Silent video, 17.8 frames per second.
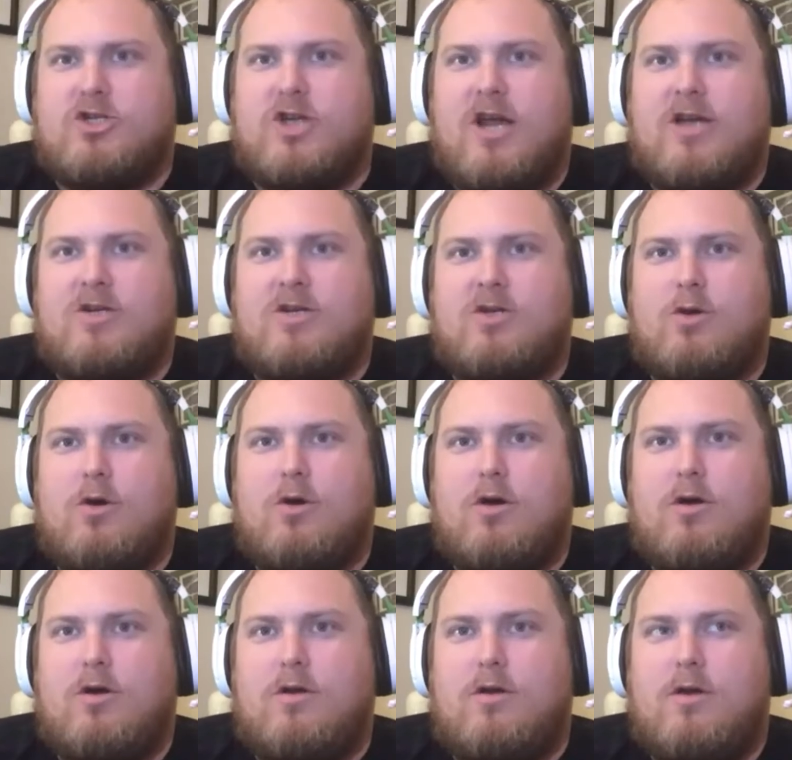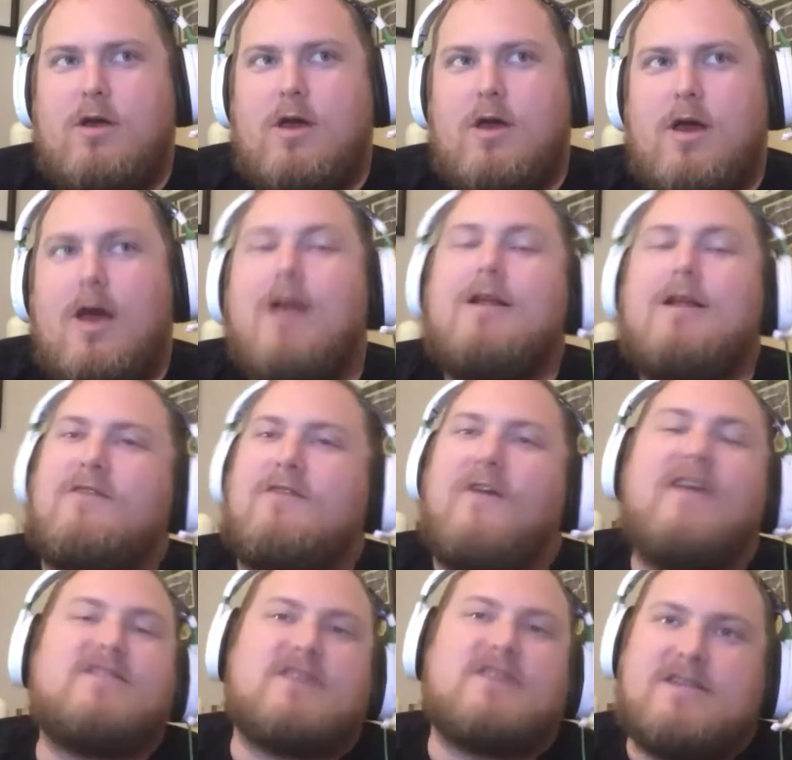change the, let's
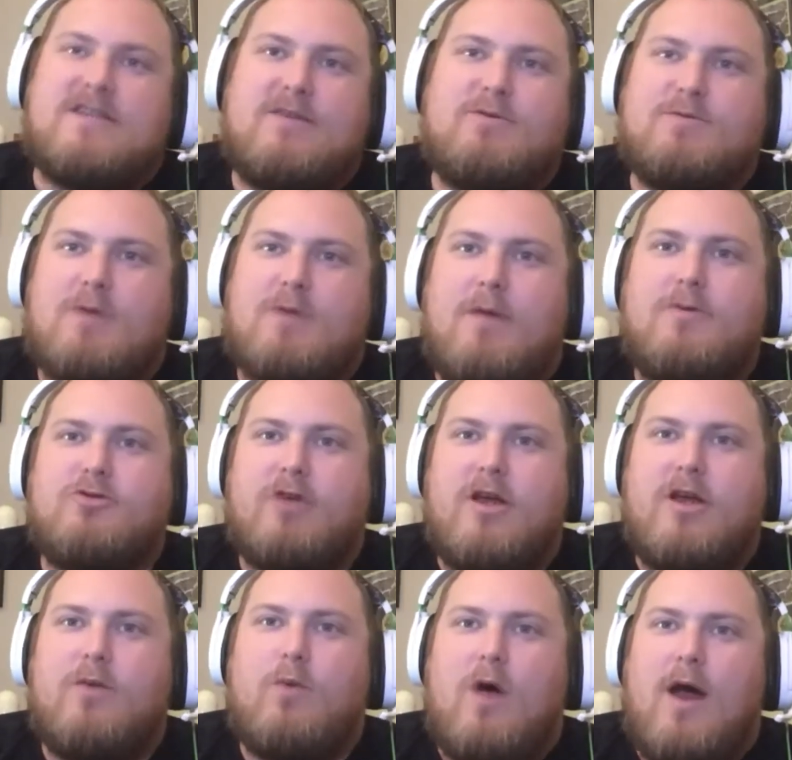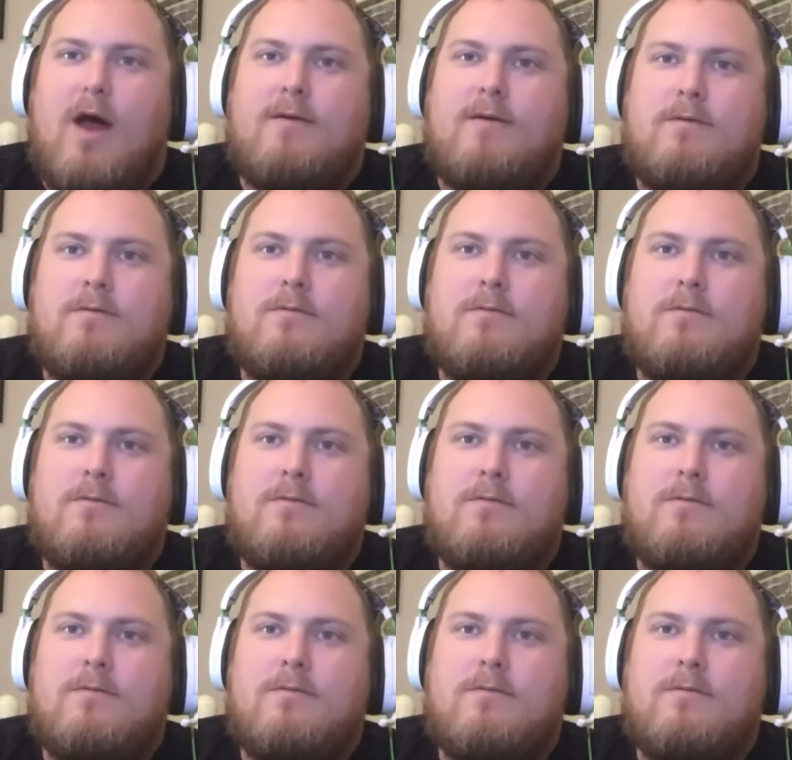face it, because he was probably drinking wine.